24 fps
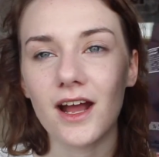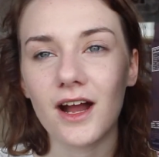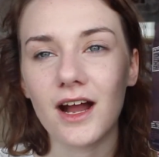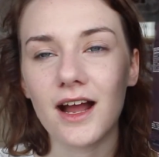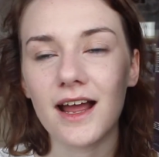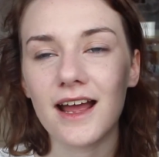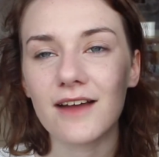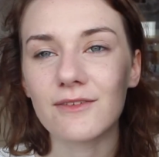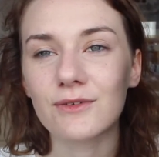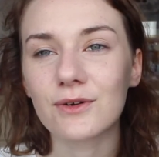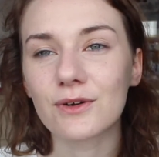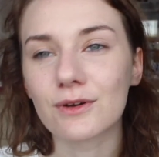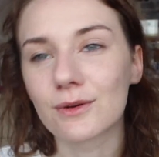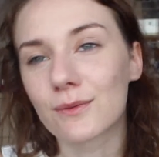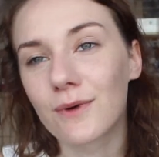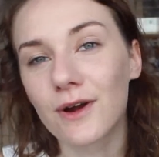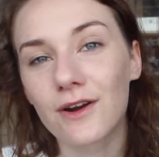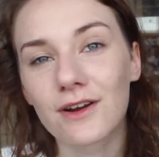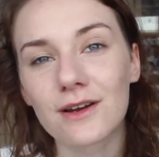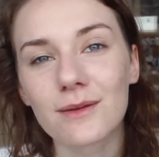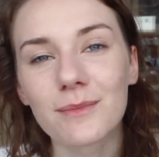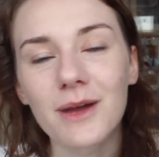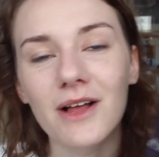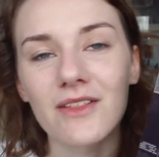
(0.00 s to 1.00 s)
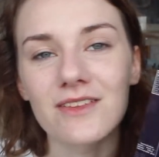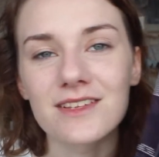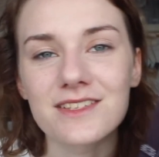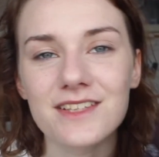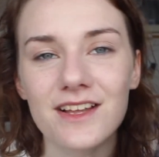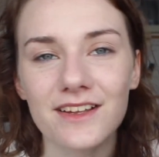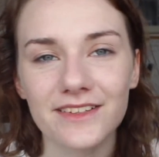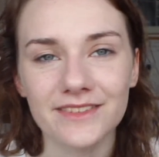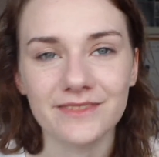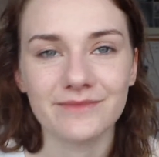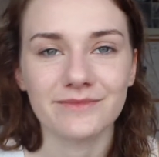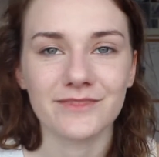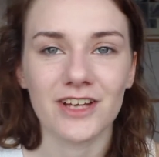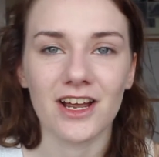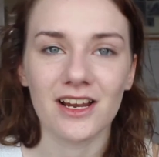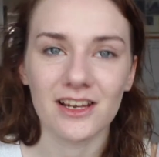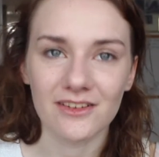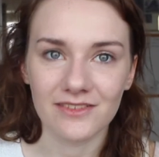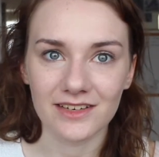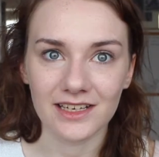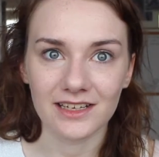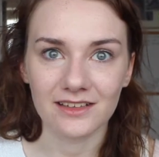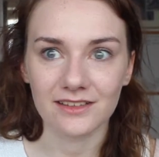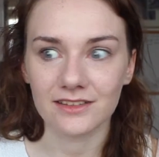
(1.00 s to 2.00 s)
I haven't got to worry about the sun, I
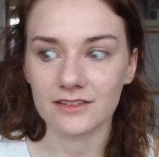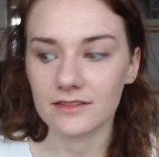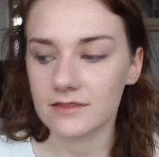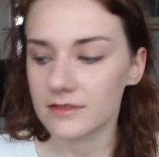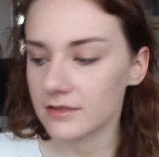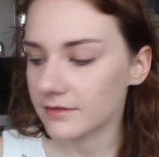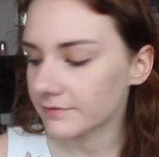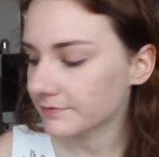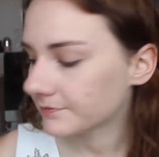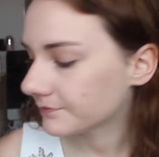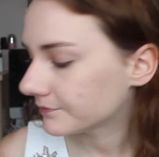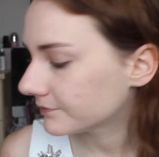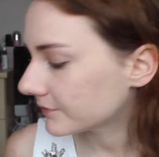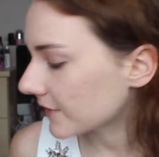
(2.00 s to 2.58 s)
live in England.